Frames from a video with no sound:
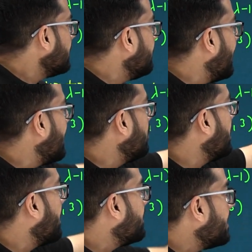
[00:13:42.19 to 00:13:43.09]
the value
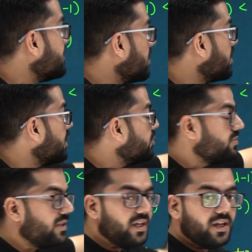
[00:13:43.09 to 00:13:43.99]
lambda is equal to
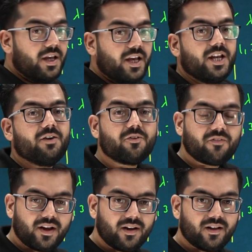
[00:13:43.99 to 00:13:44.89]
3 in our
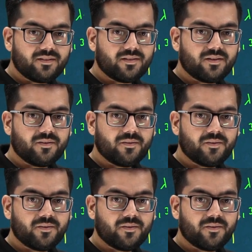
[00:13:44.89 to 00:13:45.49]
final answer.